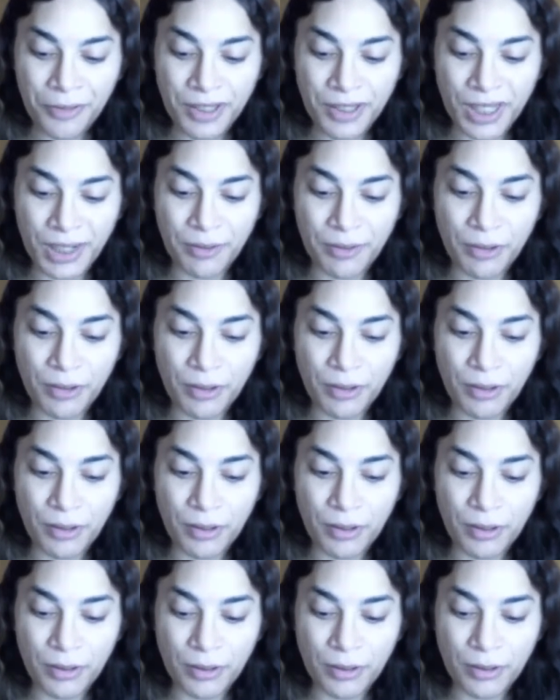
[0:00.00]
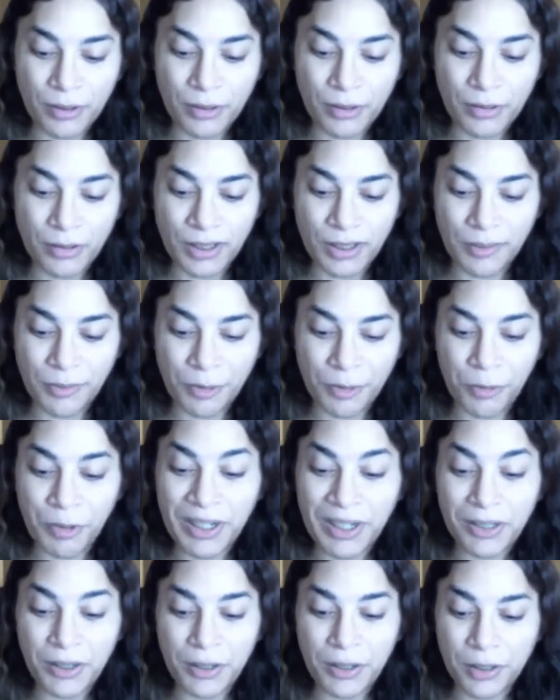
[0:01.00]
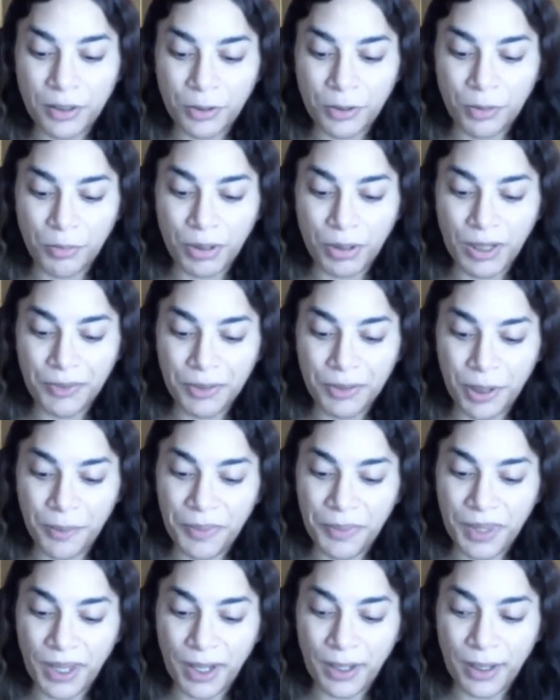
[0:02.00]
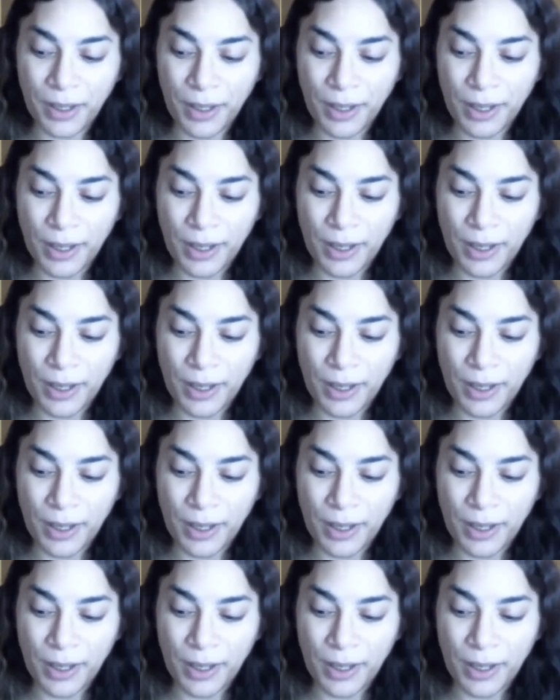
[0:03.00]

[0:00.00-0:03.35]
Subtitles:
several reasons to believe something,